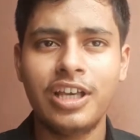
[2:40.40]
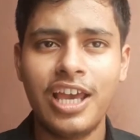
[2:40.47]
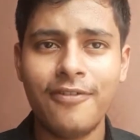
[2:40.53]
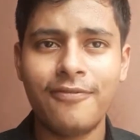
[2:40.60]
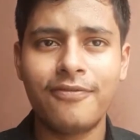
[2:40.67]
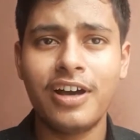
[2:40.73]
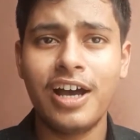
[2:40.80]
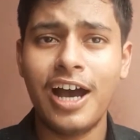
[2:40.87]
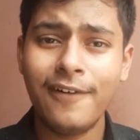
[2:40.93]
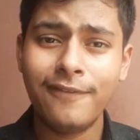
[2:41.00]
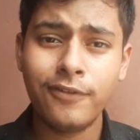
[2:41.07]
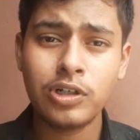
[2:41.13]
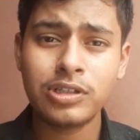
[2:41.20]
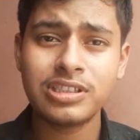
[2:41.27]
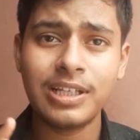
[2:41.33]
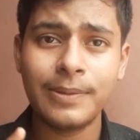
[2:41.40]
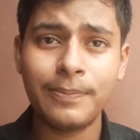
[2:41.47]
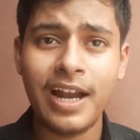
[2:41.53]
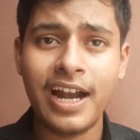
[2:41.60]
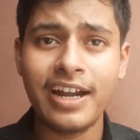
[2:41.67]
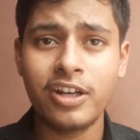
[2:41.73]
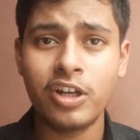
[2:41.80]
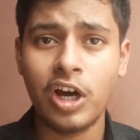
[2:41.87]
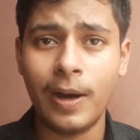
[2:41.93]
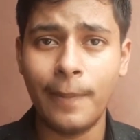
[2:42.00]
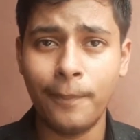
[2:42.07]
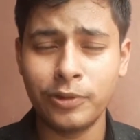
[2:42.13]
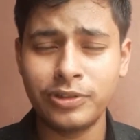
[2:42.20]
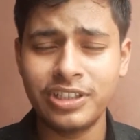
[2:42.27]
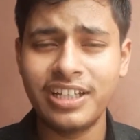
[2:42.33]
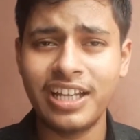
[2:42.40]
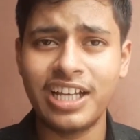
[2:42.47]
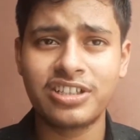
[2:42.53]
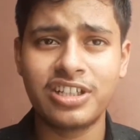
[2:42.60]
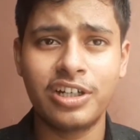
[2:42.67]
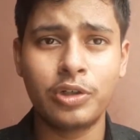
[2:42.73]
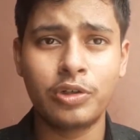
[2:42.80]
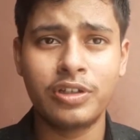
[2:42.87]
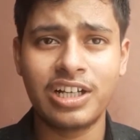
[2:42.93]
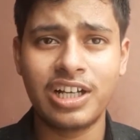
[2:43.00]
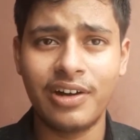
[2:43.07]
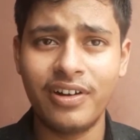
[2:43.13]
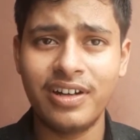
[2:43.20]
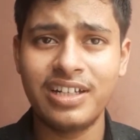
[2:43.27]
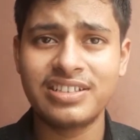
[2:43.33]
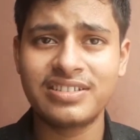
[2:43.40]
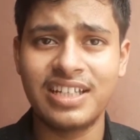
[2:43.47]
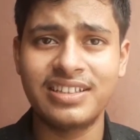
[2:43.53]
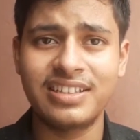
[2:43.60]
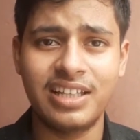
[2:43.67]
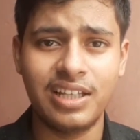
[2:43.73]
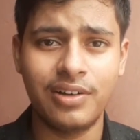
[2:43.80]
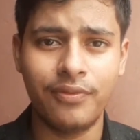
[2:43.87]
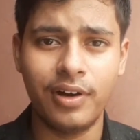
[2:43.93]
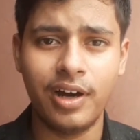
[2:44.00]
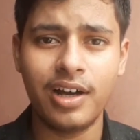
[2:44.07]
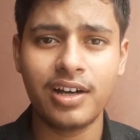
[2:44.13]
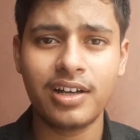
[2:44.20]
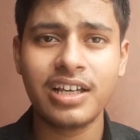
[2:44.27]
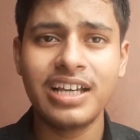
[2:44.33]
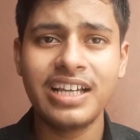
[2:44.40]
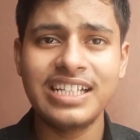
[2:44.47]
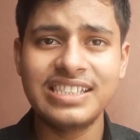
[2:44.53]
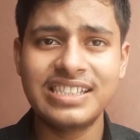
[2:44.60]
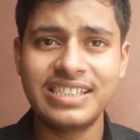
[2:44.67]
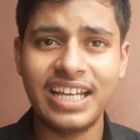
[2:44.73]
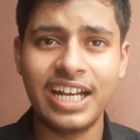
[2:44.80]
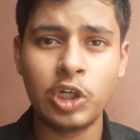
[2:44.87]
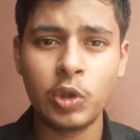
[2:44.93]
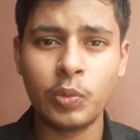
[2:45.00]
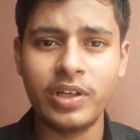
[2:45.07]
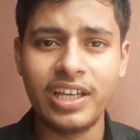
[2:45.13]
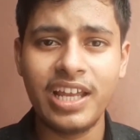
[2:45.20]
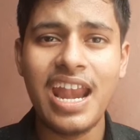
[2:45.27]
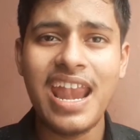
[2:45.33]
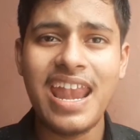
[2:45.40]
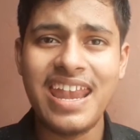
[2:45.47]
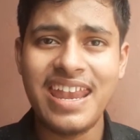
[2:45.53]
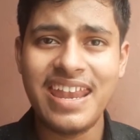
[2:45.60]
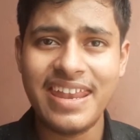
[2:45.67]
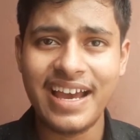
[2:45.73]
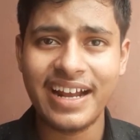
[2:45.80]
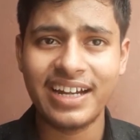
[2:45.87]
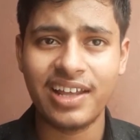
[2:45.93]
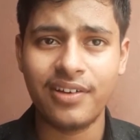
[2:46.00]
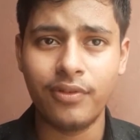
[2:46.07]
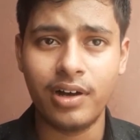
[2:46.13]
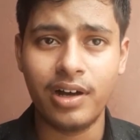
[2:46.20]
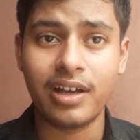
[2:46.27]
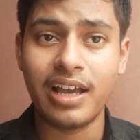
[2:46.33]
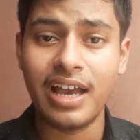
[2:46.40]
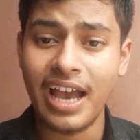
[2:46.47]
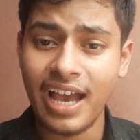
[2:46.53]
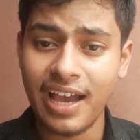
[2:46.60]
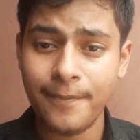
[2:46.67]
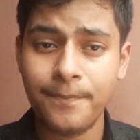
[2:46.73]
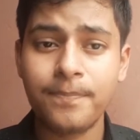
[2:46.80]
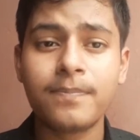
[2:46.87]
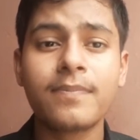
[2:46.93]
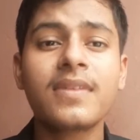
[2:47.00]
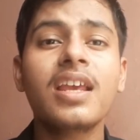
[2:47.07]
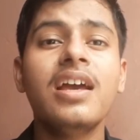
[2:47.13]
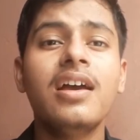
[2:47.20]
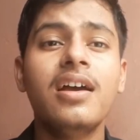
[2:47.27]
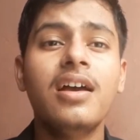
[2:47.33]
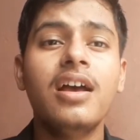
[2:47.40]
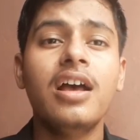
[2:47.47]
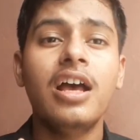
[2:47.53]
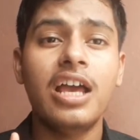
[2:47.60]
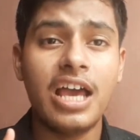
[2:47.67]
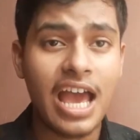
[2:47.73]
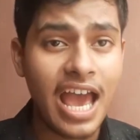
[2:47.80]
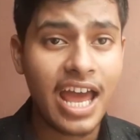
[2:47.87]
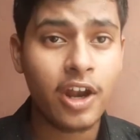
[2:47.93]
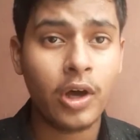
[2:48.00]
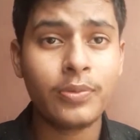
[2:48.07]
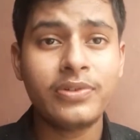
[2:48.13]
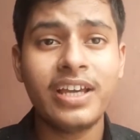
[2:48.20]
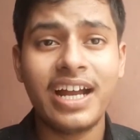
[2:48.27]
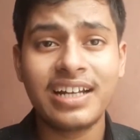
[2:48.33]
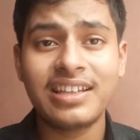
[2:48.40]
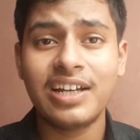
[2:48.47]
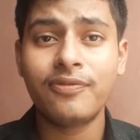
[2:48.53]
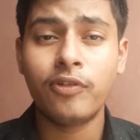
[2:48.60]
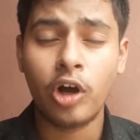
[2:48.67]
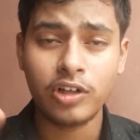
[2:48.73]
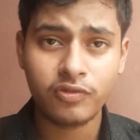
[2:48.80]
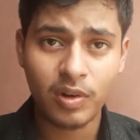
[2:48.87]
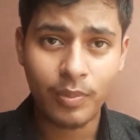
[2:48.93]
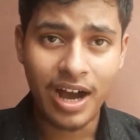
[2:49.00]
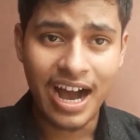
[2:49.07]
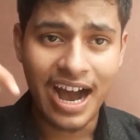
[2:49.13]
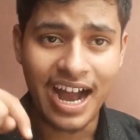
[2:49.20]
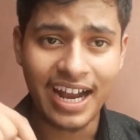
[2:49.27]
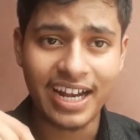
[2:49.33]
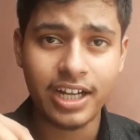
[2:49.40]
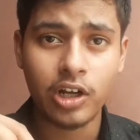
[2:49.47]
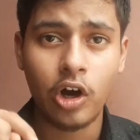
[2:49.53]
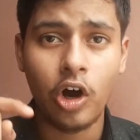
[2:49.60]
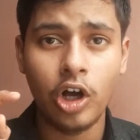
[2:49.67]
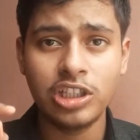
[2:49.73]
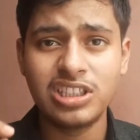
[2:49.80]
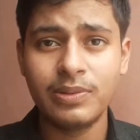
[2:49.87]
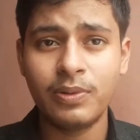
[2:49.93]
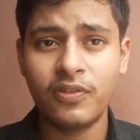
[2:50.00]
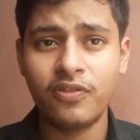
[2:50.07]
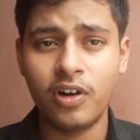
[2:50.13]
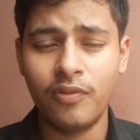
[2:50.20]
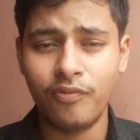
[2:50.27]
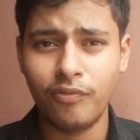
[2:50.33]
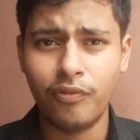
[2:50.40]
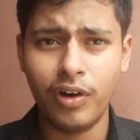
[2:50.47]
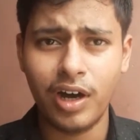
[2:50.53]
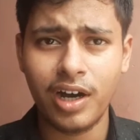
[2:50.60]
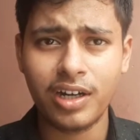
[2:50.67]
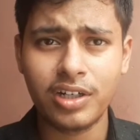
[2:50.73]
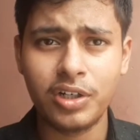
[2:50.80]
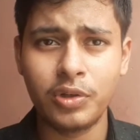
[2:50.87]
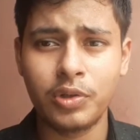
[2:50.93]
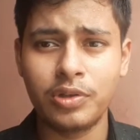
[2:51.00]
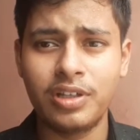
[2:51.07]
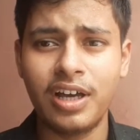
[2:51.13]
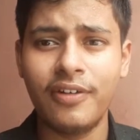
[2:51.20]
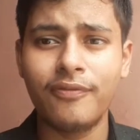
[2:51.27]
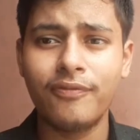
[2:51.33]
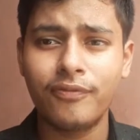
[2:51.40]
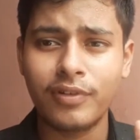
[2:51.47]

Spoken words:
If a force is applied in the opposite direction to the covered distance, then the work is said to be negative work. An object that falls from a height also performs work due to the